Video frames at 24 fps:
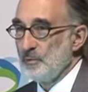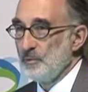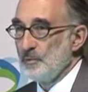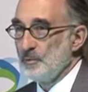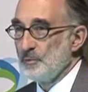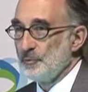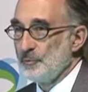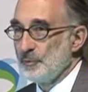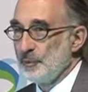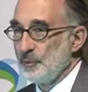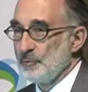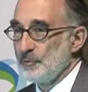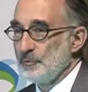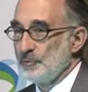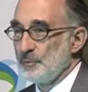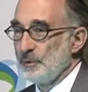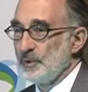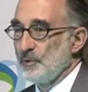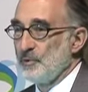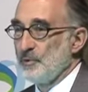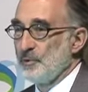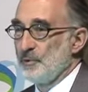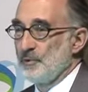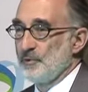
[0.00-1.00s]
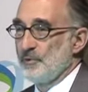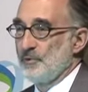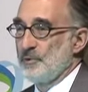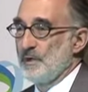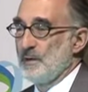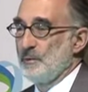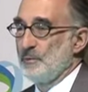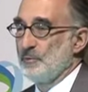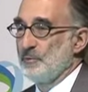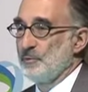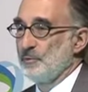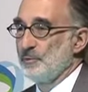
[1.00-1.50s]
The first 3/4 of
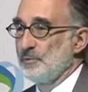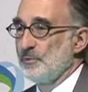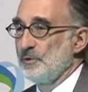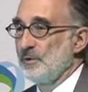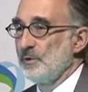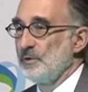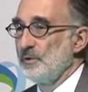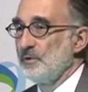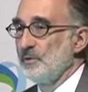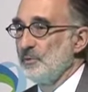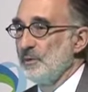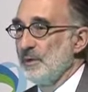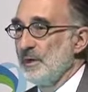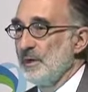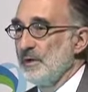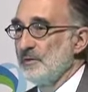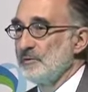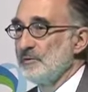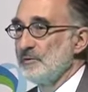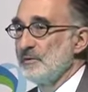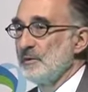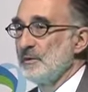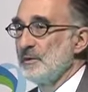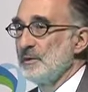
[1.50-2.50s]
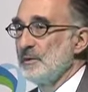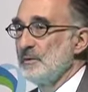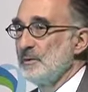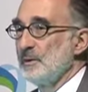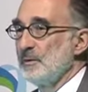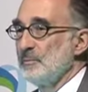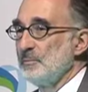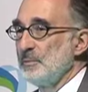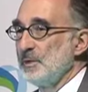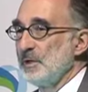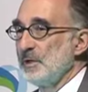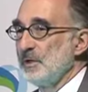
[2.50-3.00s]
that, which was in the US,
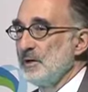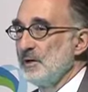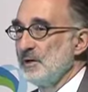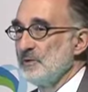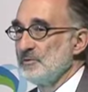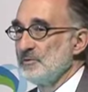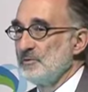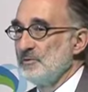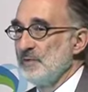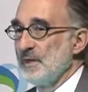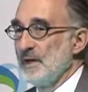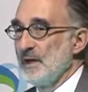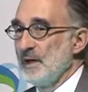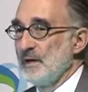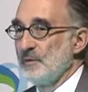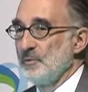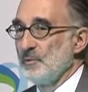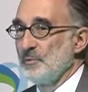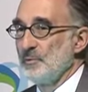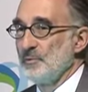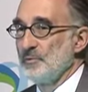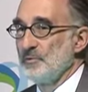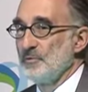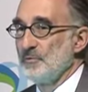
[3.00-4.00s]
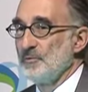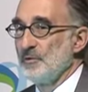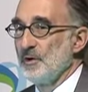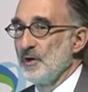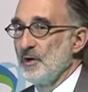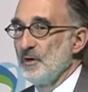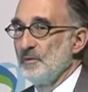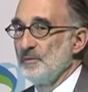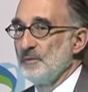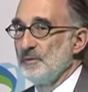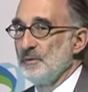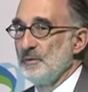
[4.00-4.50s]
and because of that, was
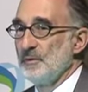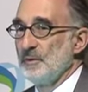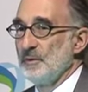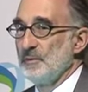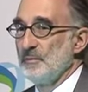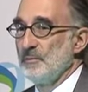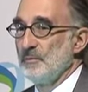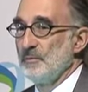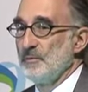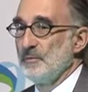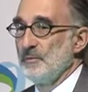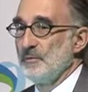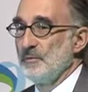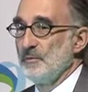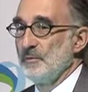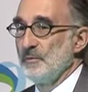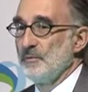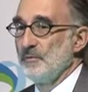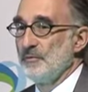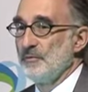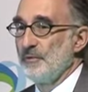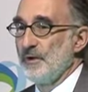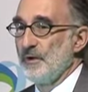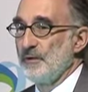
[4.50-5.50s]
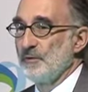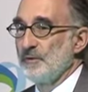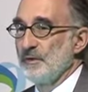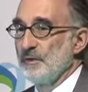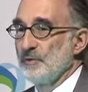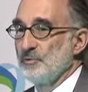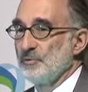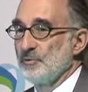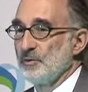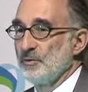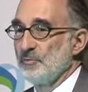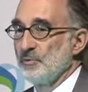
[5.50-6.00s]
involved in the founding
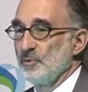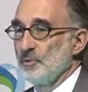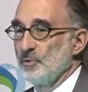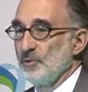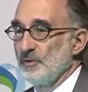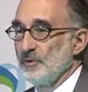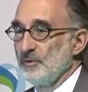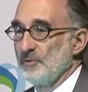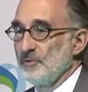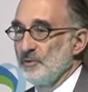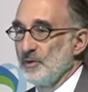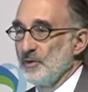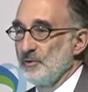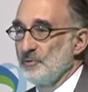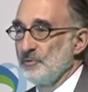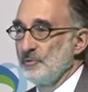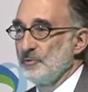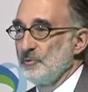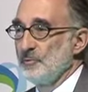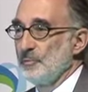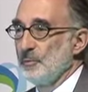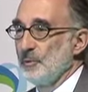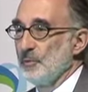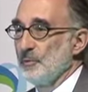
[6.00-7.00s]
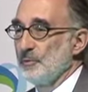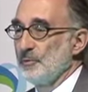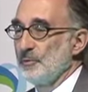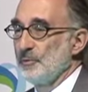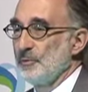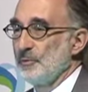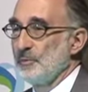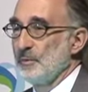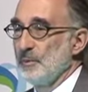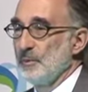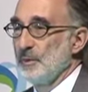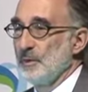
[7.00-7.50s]
of several organizations,
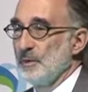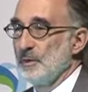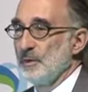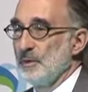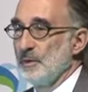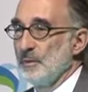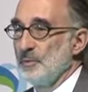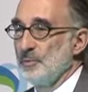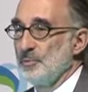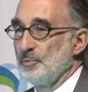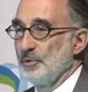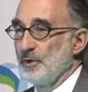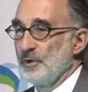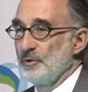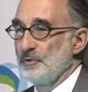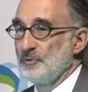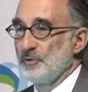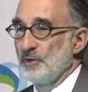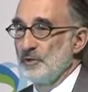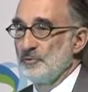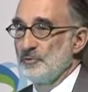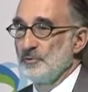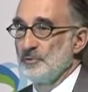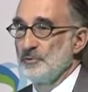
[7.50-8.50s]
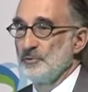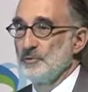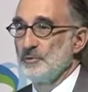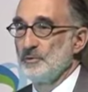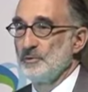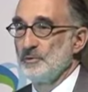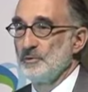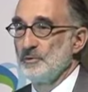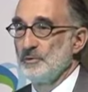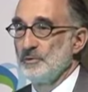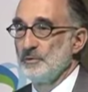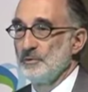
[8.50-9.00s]
both predecessor
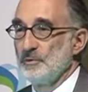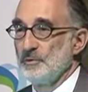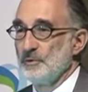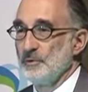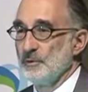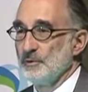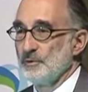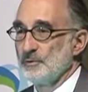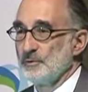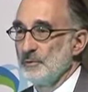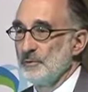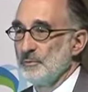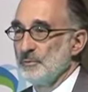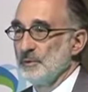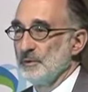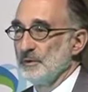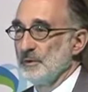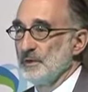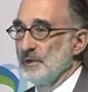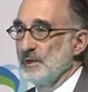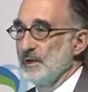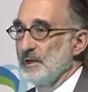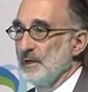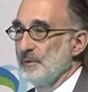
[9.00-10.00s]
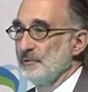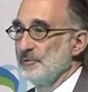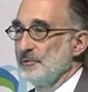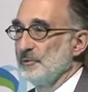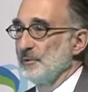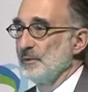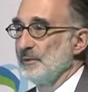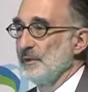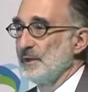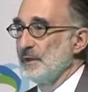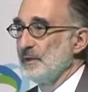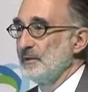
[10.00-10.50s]
to the US Green Building
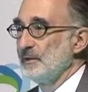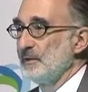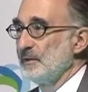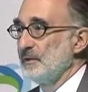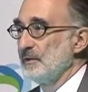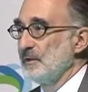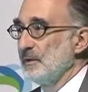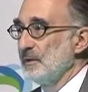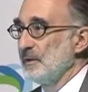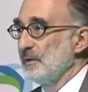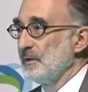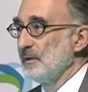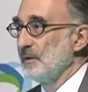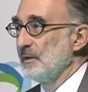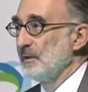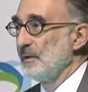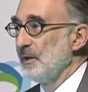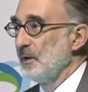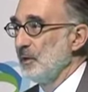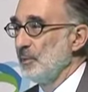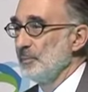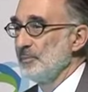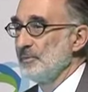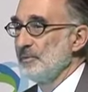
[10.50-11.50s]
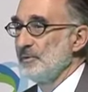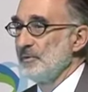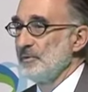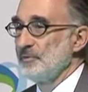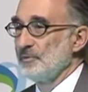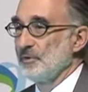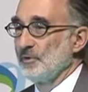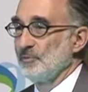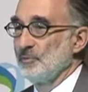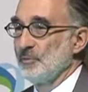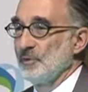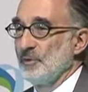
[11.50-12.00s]
Council, and then helped
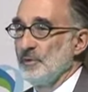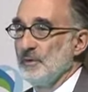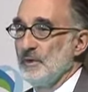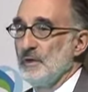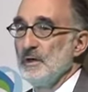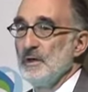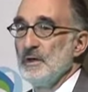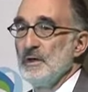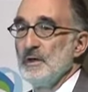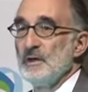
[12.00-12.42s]
several of the